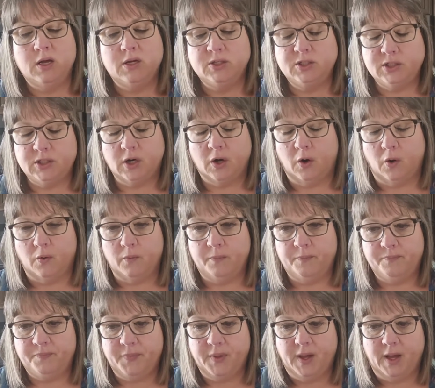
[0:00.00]
So
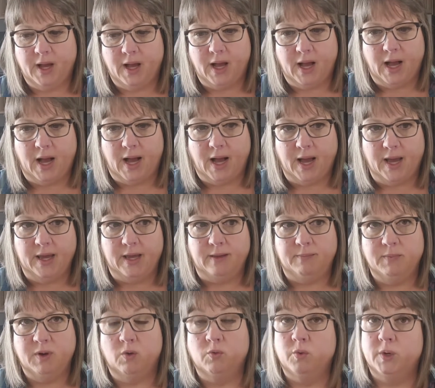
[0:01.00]

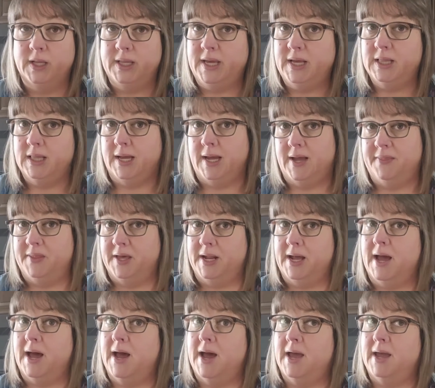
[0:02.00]
I'm really glad that
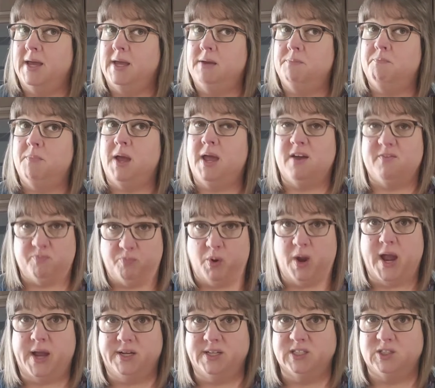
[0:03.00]
I have
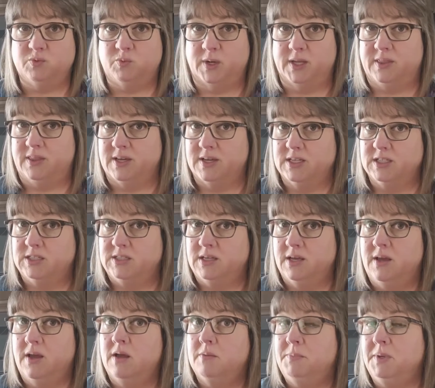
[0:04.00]
practiced with this,
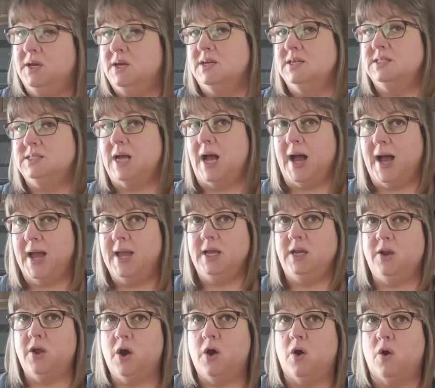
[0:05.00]
because I
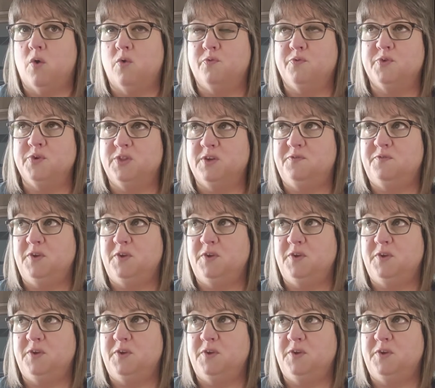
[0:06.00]
know for the